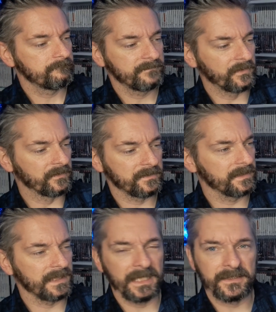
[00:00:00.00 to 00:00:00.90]
But
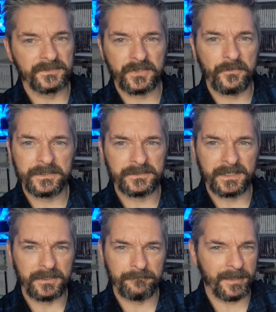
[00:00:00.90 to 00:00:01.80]
yeah, the story just
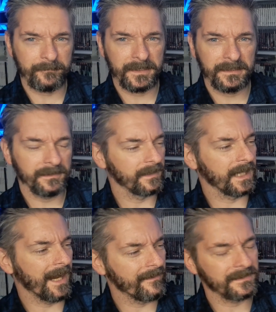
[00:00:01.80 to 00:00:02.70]
didn't grab me. The
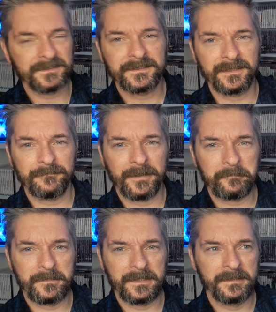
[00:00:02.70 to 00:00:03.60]
characters didn't grab
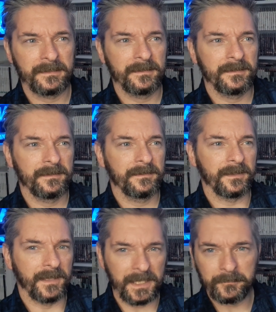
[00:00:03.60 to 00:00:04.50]
me.
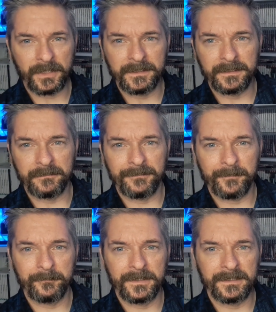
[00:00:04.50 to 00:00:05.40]
The gameplay didn't
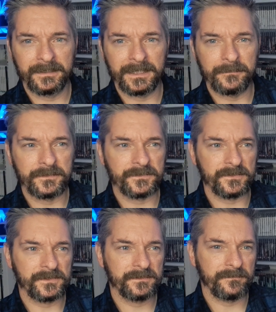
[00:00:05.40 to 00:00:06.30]
grab me. It was
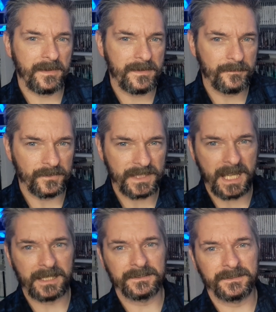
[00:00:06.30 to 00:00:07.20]
just very much
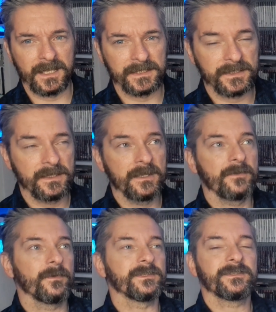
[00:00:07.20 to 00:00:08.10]
hack and slash,
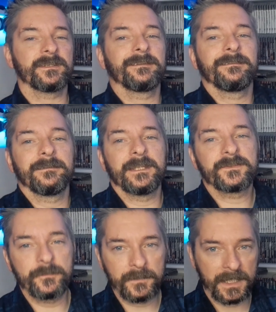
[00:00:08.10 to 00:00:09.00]
which in
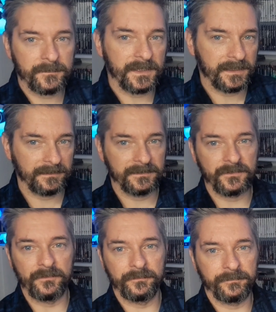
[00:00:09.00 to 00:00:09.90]
some games I can
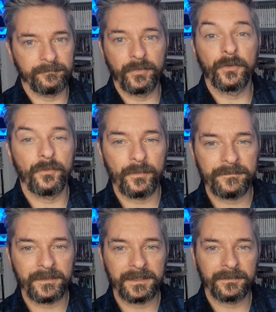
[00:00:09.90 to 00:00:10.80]
sort of put up
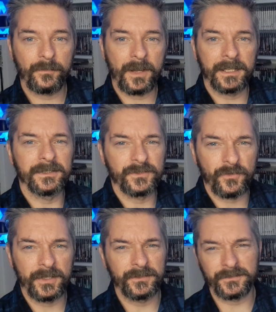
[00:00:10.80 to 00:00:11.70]
with. I can quite
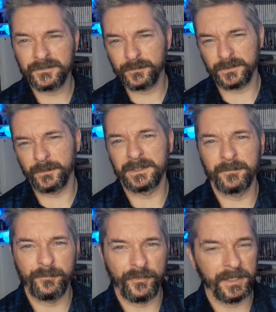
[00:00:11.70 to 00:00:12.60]
enjoy just switching
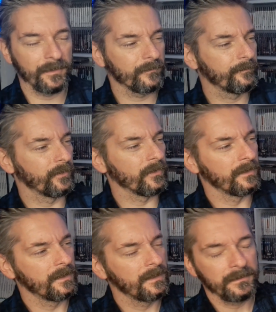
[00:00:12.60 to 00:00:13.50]
my brain off. But
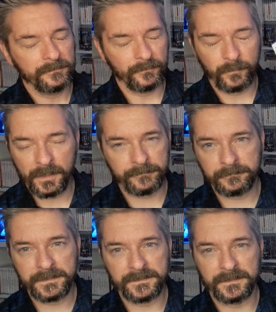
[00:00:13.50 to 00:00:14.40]
For whatever
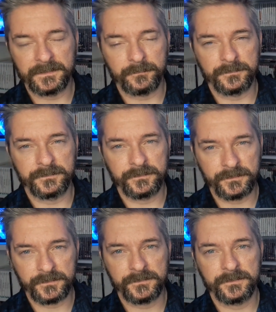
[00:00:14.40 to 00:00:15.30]
reason, this was
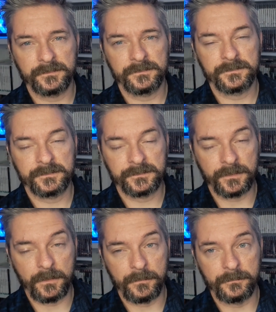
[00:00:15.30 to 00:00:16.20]
just
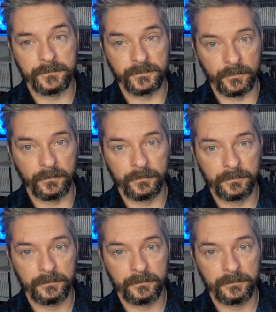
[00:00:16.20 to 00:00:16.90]
so dull.